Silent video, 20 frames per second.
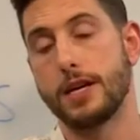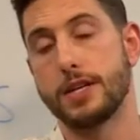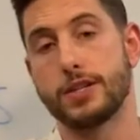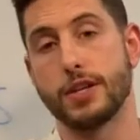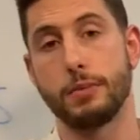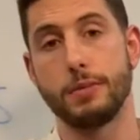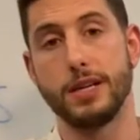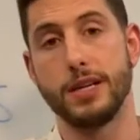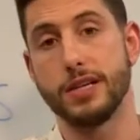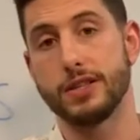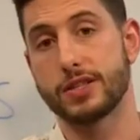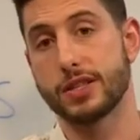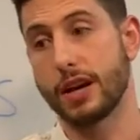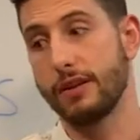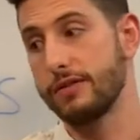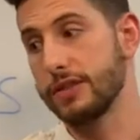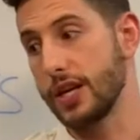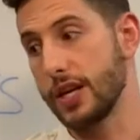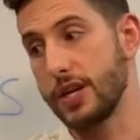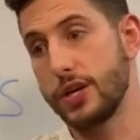somebody
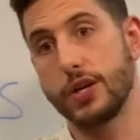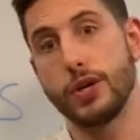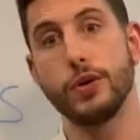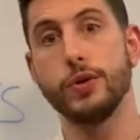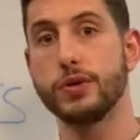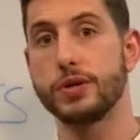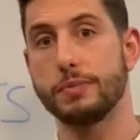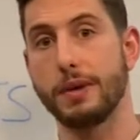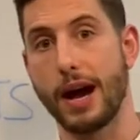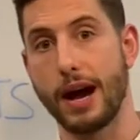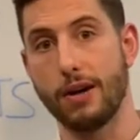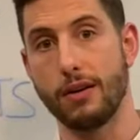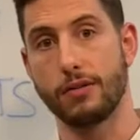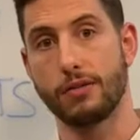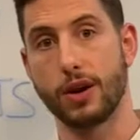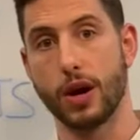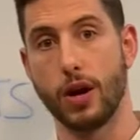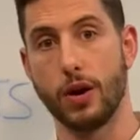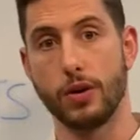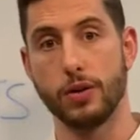discovers a huge amount
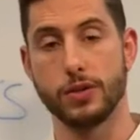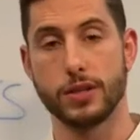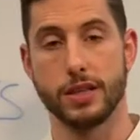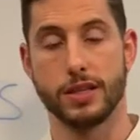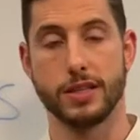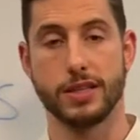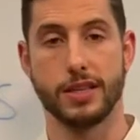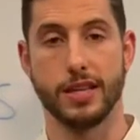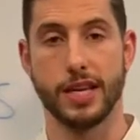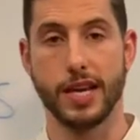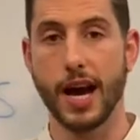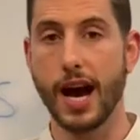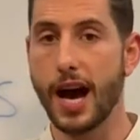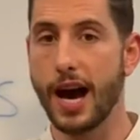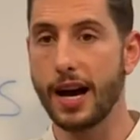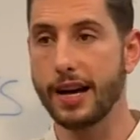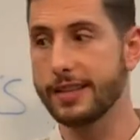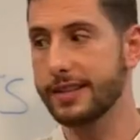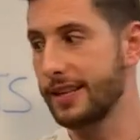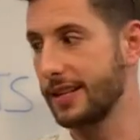of gold under the
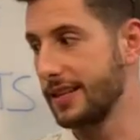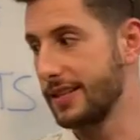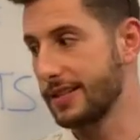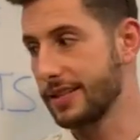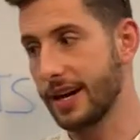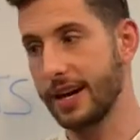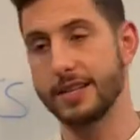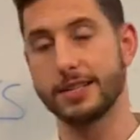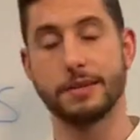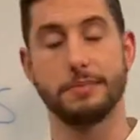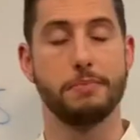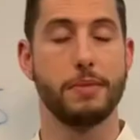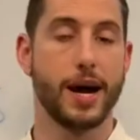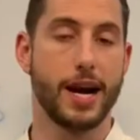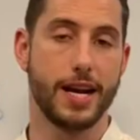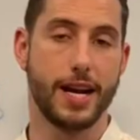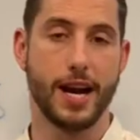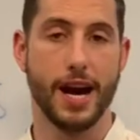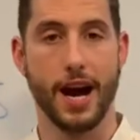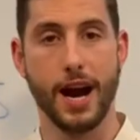earth and is starting to
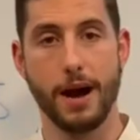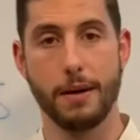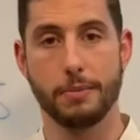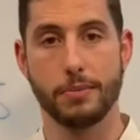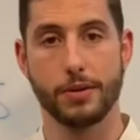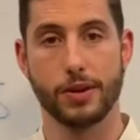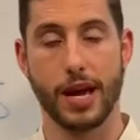mine it up,